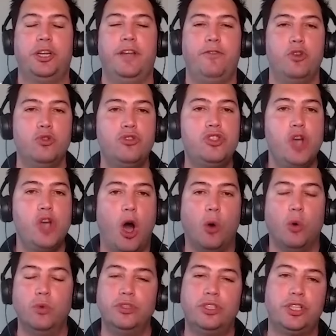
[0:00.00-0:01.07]
If you
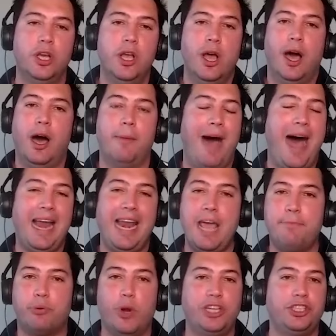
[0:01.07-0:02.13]
don't, I like
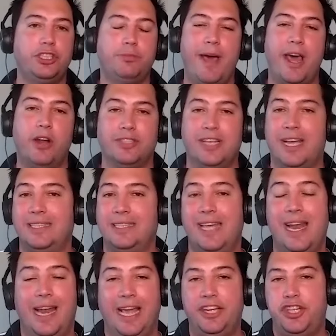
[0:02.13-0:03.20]
precious metals. Like I said,
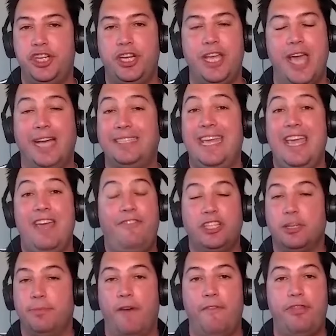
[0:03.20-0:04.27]
I like GDX if it's
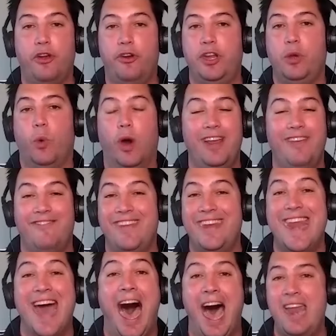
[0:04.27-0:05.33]
above 31. If
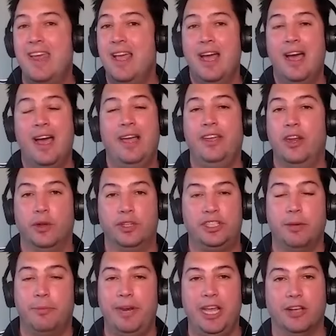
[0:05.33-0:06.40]
not, it's
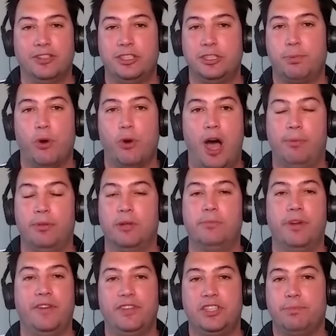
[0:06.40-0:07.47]
somebody else's problem. But
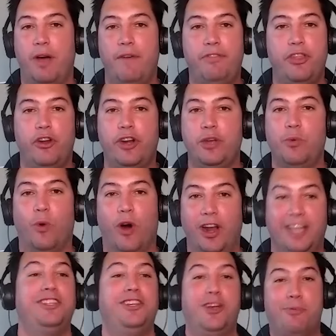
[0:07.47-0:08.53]
if it's above 31,
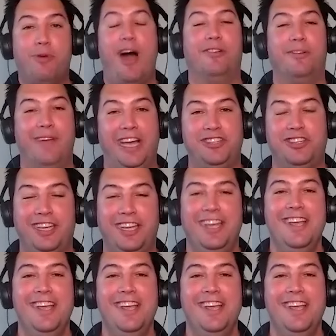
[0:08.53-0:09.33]
it's your problem, actually,